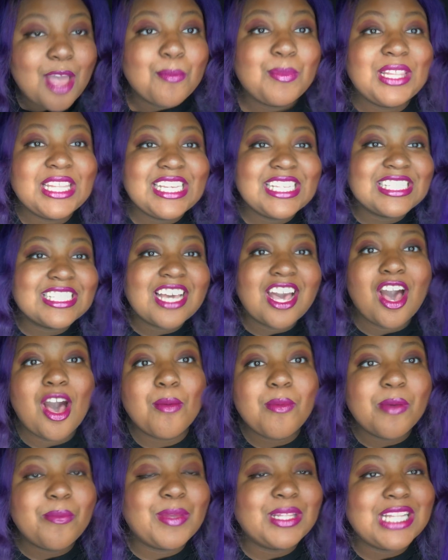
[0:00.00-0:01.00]
Please
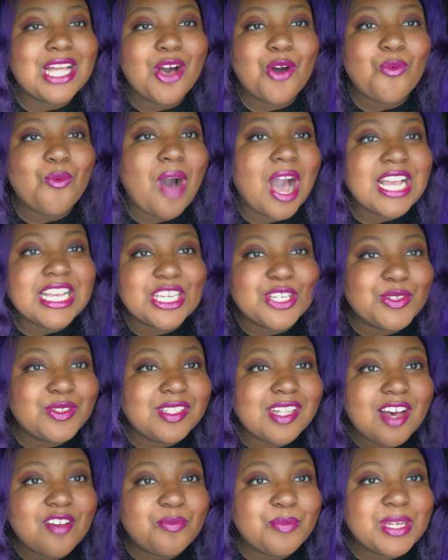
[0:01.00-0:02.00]
comment below why you
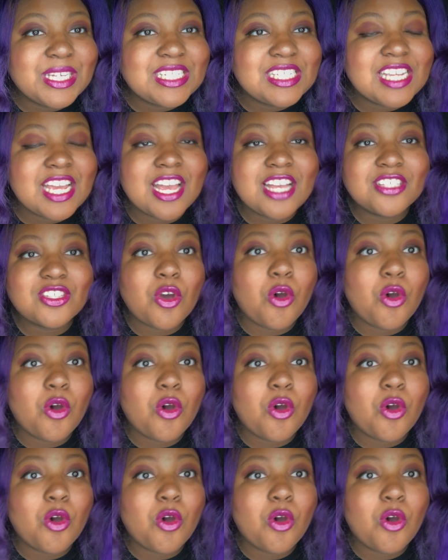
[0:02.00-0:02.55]
love BTS